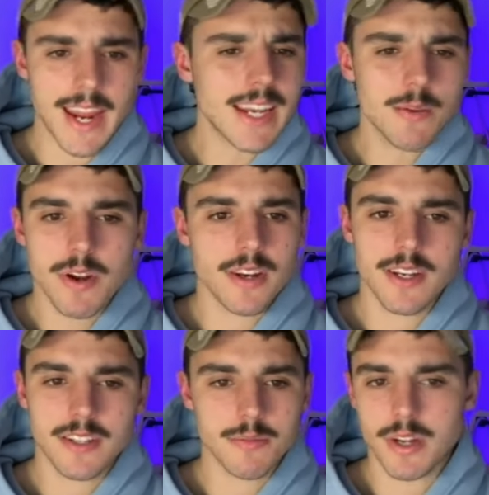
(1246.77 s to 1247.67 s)
anywhere
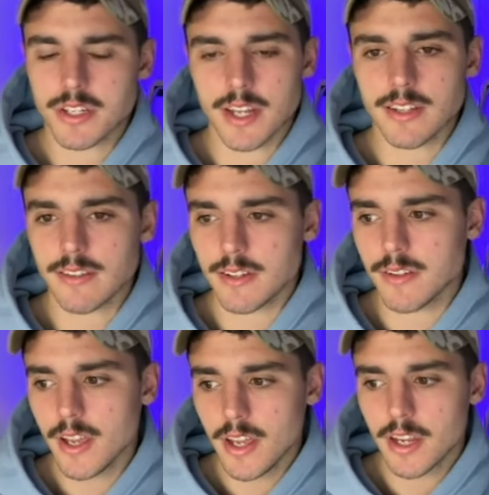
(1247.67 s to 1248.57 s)
near as much as I
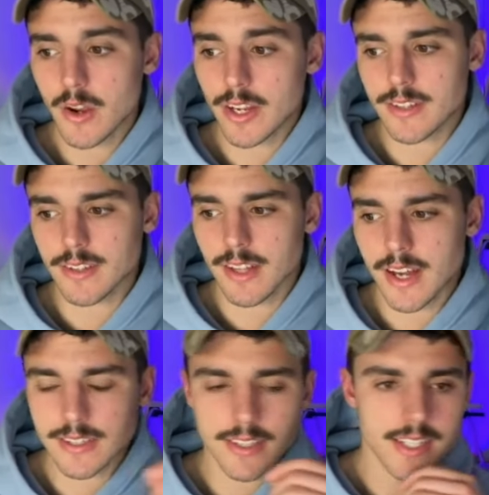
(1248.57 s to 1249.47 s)
did going into
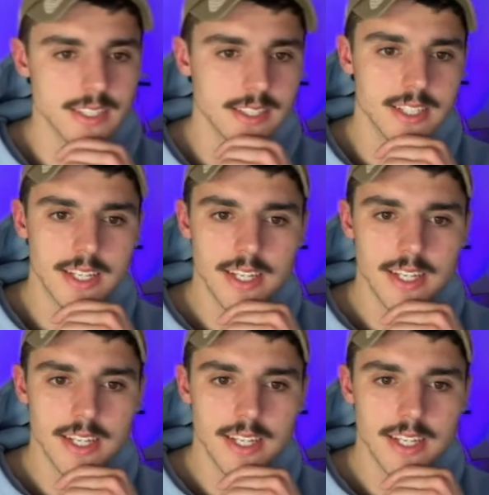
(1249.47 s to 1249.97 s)
last season.